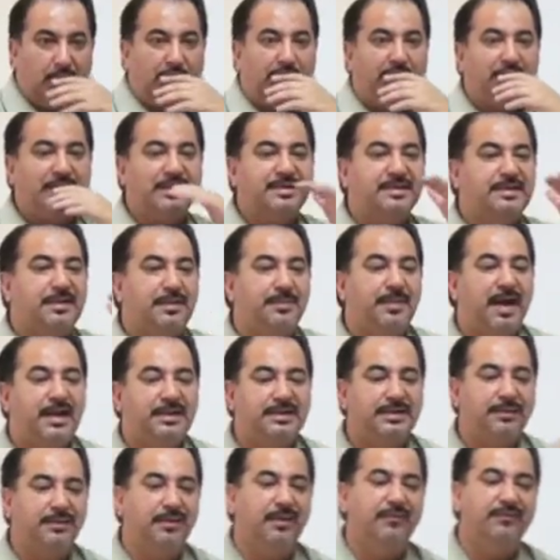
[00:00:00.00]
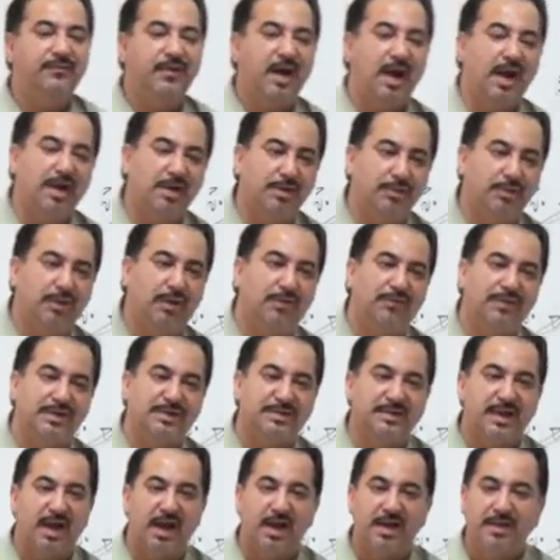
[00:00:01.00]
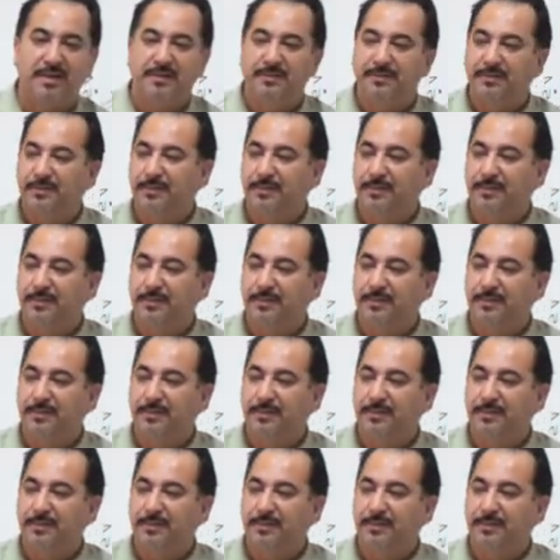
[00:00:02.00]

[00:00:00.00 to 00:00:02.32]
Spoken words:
What's the maximum value of a sine?